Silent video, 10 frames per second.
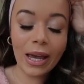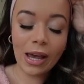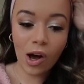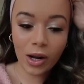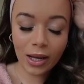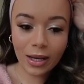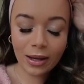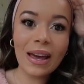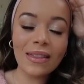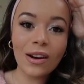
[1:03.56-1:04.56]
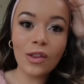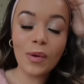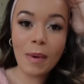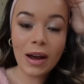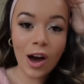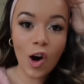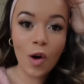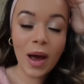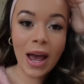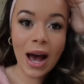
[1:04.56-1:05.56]
chaotic. And then on the way back
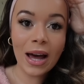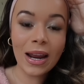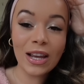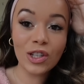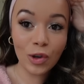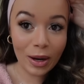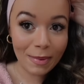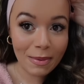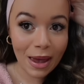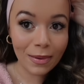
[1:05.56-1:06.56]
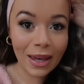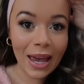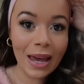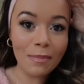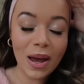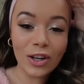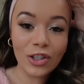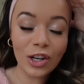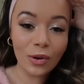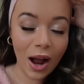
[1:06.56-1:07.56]
home, I had a screaming baby and
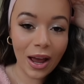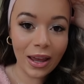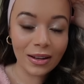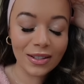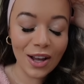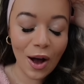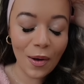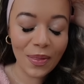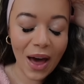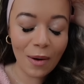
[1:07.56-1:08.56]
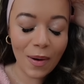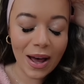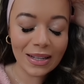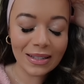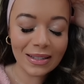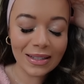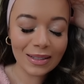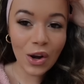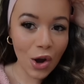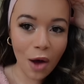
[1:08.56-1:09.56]
Benji crying. So that
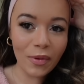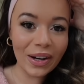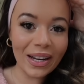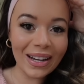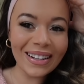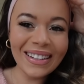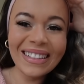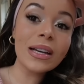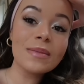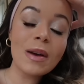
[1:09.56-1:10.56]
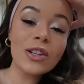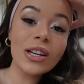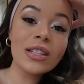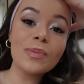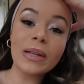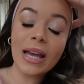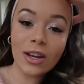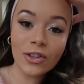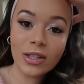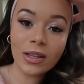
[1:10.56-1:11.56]
was not very good because Benji gets really
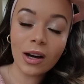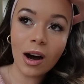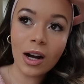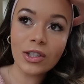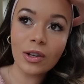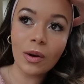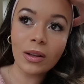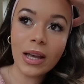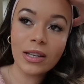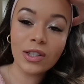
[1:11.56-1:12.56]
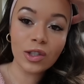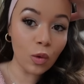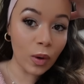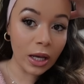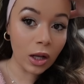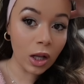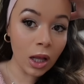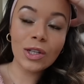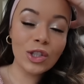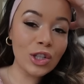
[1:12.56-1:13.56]
anxious in the car. So he'll like
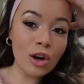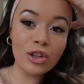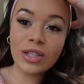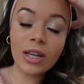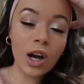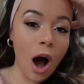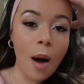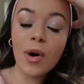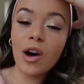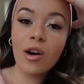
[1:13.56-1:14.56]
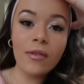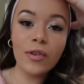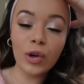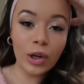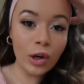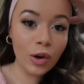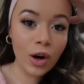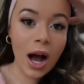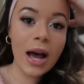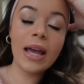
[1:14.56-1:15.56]
squeal. So just the combo of crew
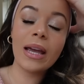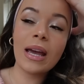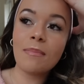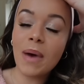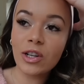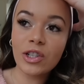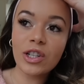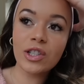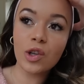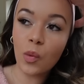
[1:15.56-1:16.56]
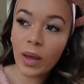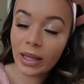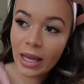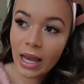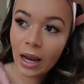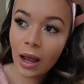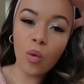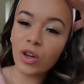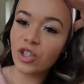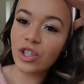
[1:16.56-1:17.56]
crying and Benji squealing
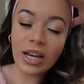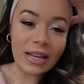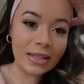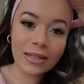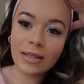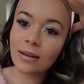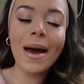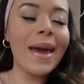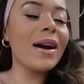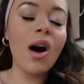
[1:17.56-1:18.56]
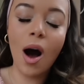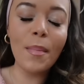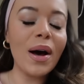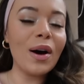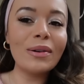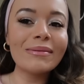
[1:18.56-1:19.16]
was just a combo.